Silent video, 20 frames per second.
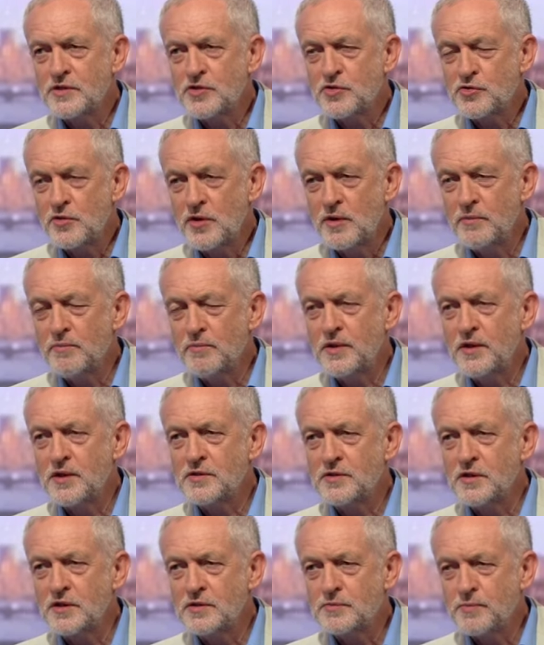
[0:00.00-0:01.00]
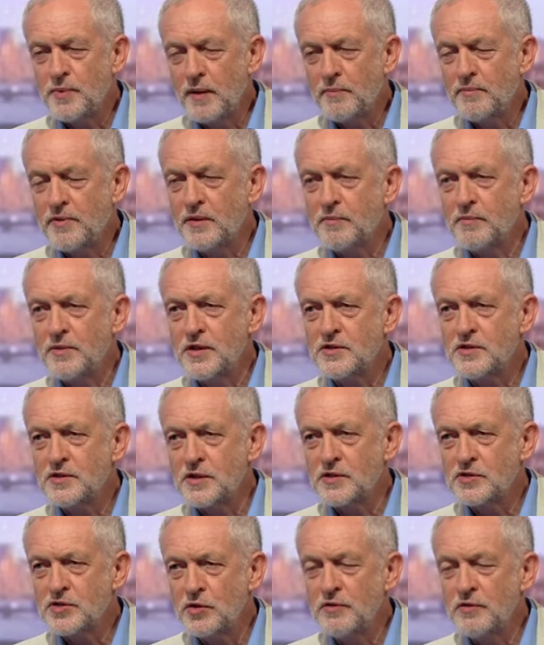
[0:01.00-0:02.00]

street meetings, public meetings, mm.